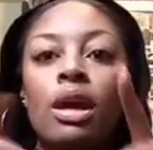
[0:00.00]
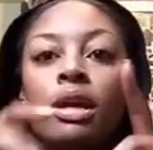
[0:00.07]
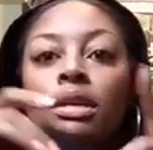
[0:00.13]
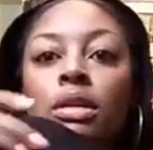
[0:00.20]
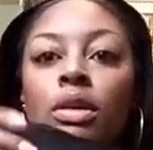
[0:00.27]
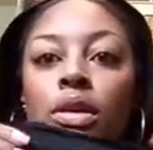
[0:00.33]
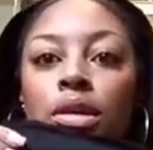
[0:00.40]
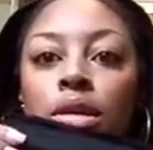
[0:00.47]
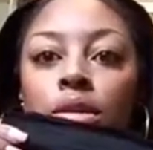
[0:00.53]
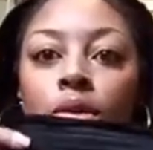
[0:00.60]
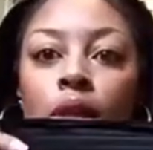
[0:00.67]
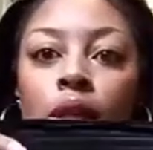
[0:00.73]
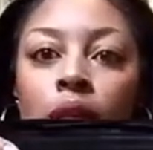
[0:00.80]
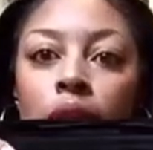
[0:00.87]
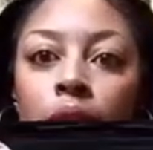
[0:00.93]
So this is what it
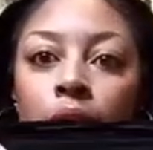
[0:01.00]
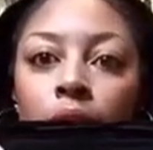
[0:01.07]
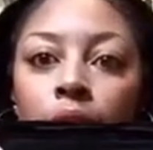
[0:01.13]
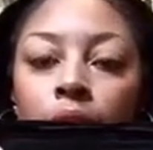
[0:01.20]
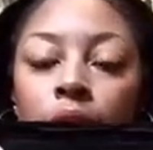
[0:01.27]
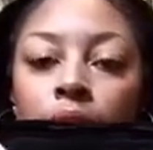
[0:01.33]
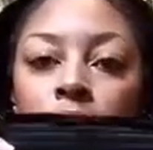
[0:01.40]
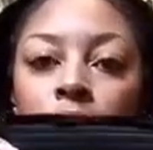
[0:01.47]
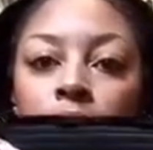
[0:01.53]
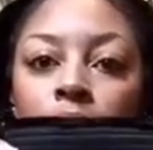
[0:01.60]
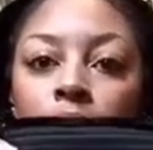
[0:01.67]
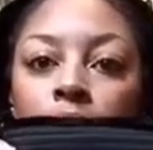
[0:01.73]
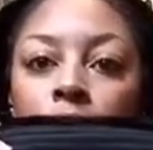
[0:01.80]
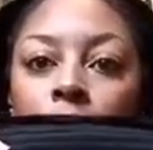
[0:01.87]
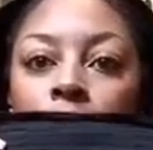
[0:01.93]
looks like
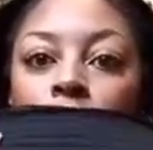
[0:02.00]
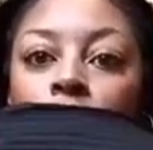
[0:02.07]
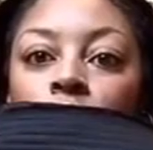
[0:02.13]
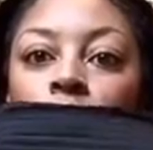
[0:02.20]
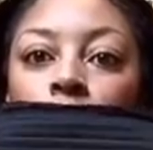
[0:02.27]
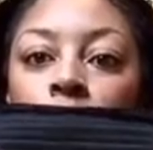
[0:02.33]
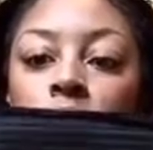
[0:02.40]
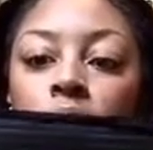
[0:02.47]
inside out,